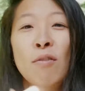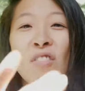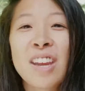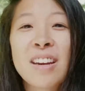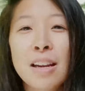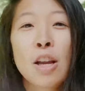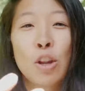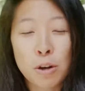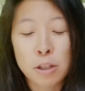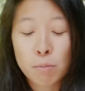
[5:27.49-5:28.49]
feeding
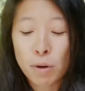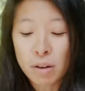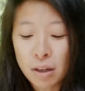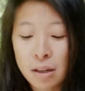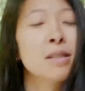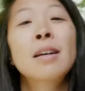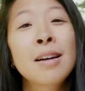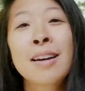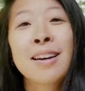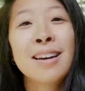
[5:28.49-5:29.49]
your experience
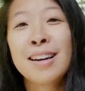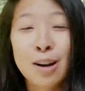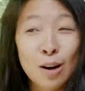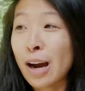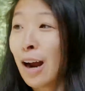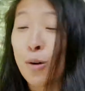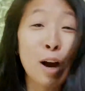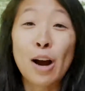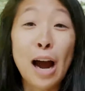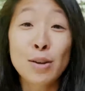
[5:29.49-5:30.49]

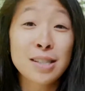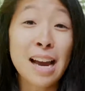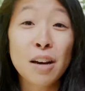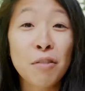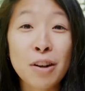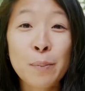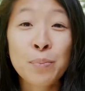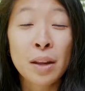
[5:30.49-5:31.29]
outside of you.